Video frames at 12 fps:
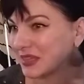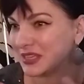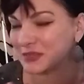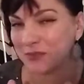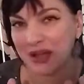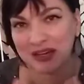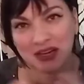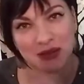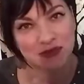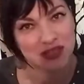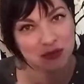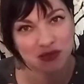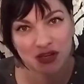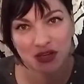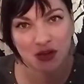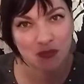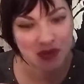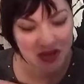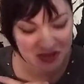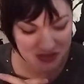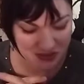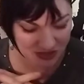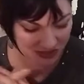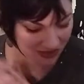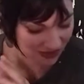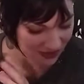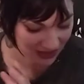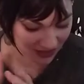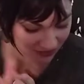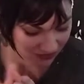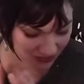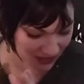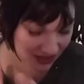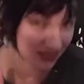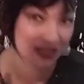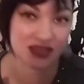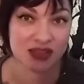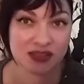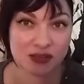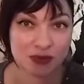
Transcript: mind games that I'm picking up on, so that can cease,